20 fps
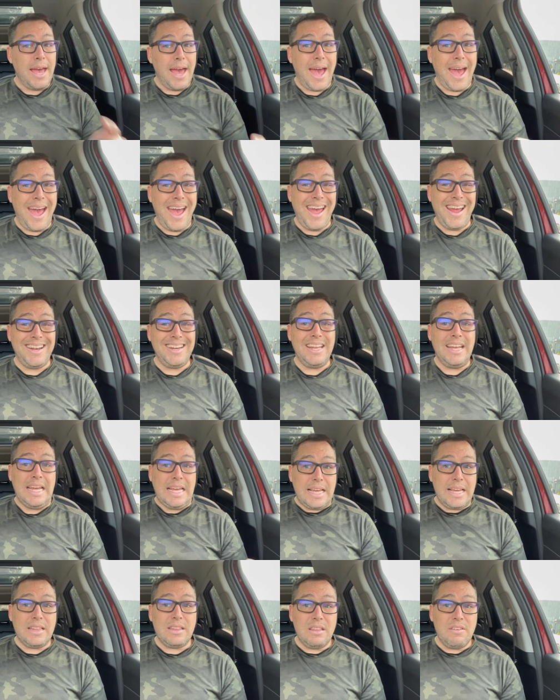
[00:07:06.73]
and
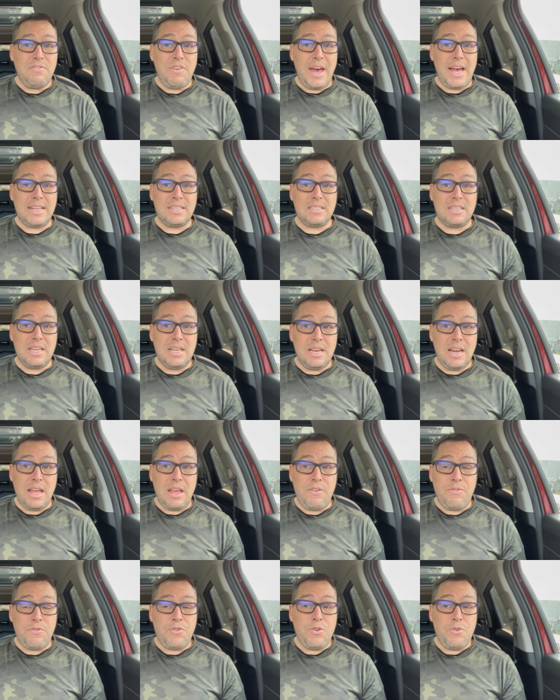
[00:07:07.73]
get the vaccine
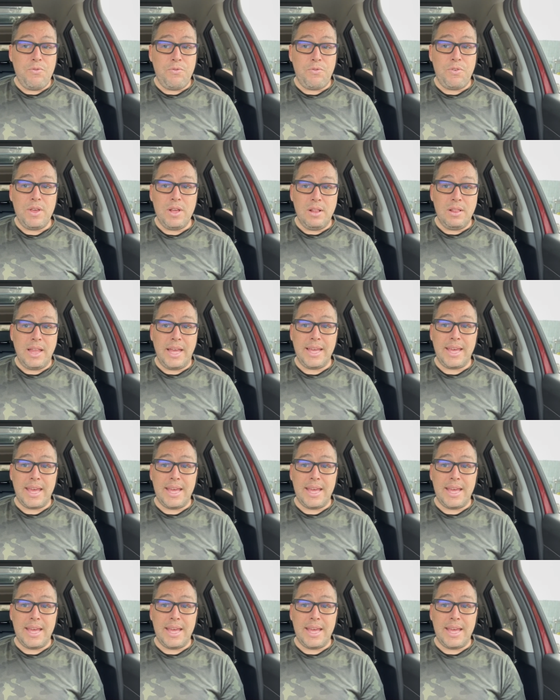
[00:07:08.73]
if you feel like